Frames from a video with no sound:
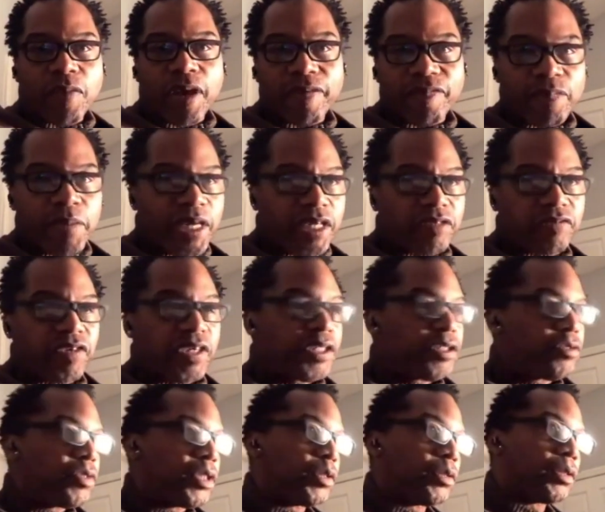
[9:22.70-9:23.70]
of my best
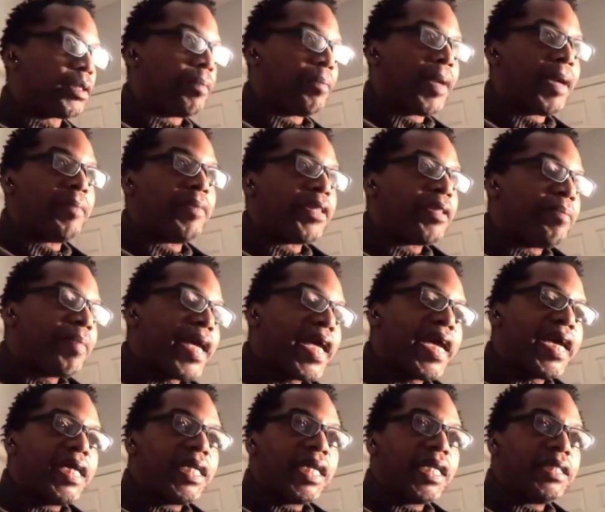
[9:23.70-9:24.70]
friends is a member of the
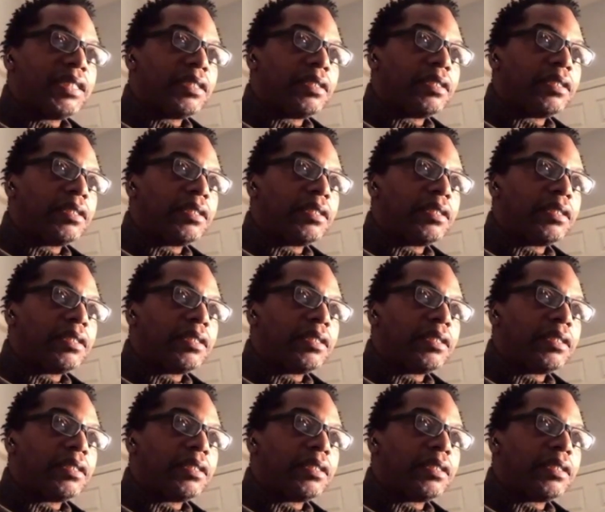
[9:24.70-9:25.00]
band, and